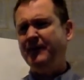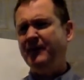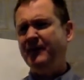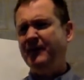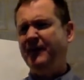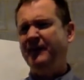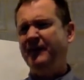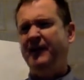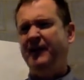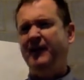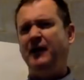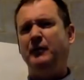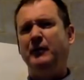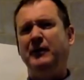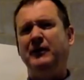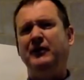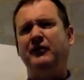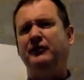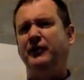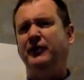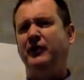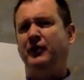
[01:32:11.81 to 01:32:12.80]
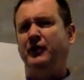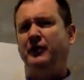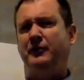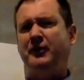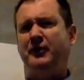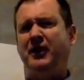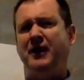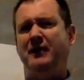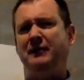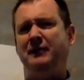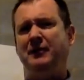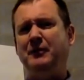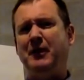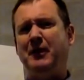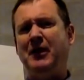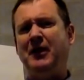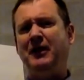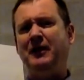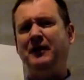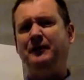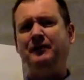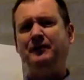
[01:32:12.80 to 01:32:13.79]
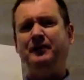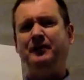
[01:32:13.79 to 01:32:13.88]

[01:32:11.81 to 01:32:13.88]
And there we just filled them top to bottom.